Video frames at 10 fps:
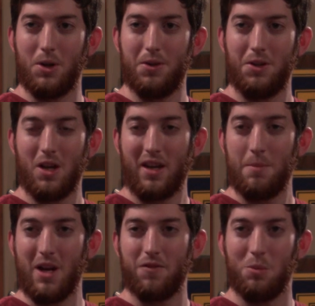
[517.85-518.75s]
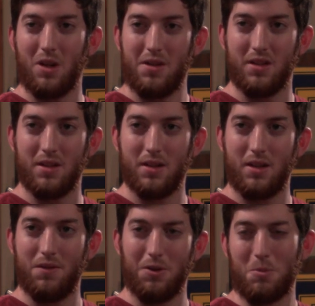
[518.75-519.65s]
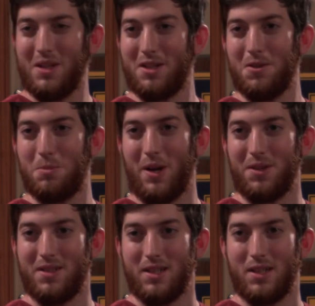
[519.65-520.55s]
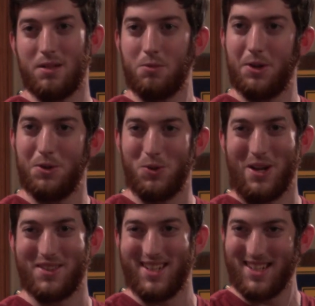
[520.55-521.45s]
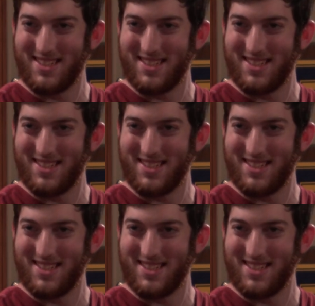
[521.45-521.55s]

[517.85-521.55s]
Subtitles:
heard that you came back from London. If you don't mind, tell us about what you're doing out there.